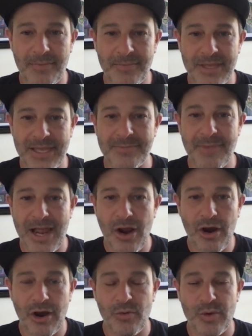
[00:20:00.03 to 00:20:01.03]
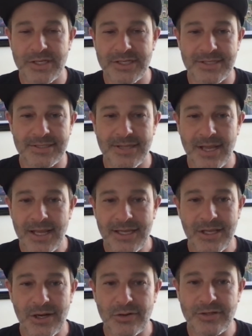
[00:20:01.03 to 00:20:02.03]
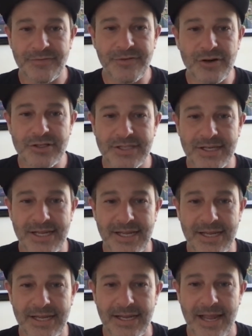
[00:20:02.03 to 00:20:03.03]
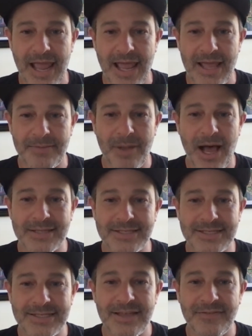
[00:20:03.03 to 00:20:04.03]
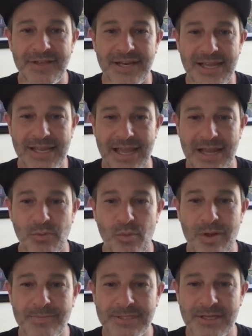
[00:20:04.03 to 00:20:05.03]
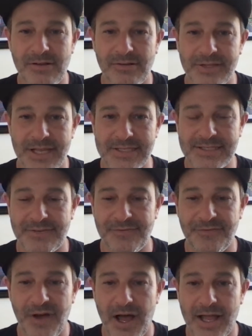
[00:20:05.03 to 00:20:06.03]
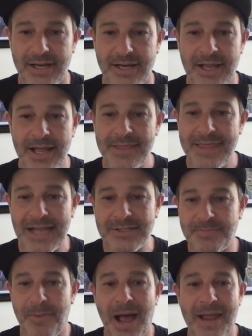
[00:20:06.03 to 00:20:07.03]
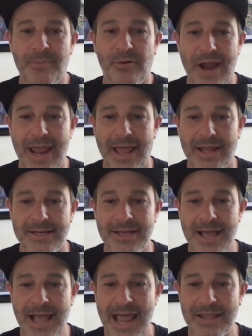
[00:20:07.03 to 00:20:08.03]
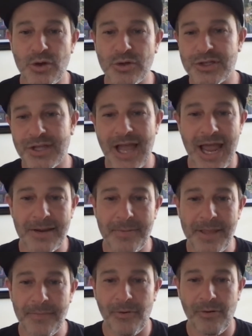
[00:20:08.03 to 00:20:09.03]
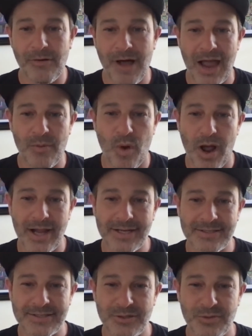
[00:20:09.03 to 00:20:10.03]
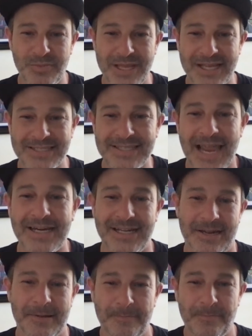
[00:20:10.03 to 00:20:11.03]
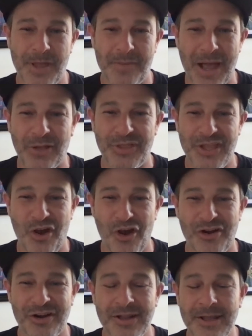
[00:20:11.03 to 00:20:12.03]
in my art, which is, diversity and positivity and whimsicalness and fun. That's my brand. And those are the kind of people I want to be excited about the art.